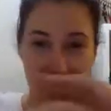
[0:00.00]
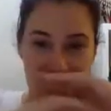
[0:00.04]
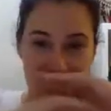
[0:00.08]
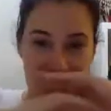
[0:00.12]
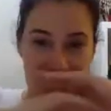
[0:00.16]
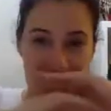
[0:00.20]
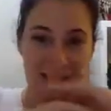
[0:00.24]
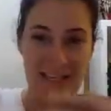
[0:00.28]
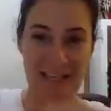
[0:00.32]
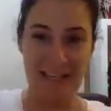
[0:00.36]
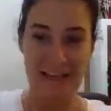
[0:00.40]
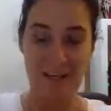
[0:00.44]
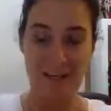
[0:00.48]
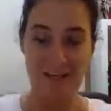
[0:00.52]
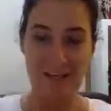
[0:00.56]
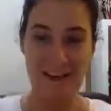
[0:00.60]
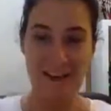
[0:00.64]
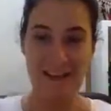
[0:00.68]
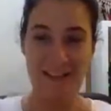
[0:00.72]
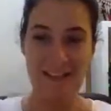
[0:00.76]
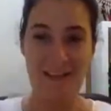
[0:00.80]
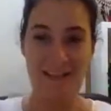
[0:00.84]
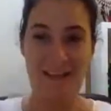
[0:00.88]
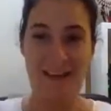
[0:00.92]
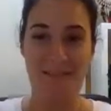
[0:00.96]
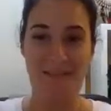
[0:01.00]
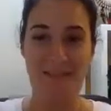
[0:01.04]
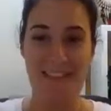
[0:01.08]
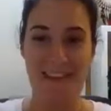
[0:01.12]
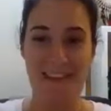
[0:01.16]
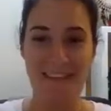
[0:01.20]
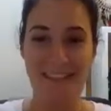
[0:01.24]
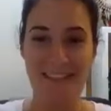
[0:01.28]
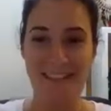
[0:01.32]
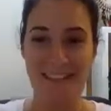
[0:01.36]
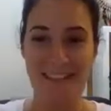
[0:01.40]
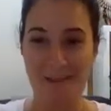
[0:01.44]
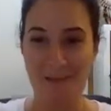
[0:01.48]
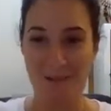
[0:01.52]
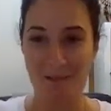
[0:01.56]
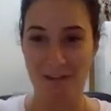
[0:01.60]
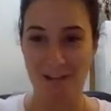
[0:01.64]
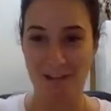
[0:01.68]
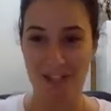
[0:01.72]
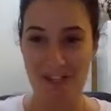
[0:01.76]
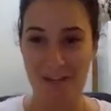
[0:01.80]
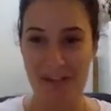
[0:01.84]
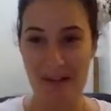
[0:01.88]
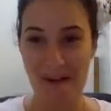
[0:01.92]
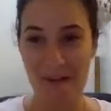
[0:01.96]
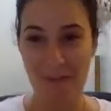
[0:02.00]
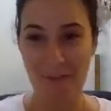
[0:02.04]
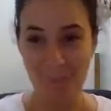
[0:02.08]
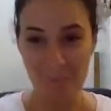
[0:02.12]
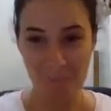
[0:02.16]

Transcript: Does anybody else have theirs that they want to share?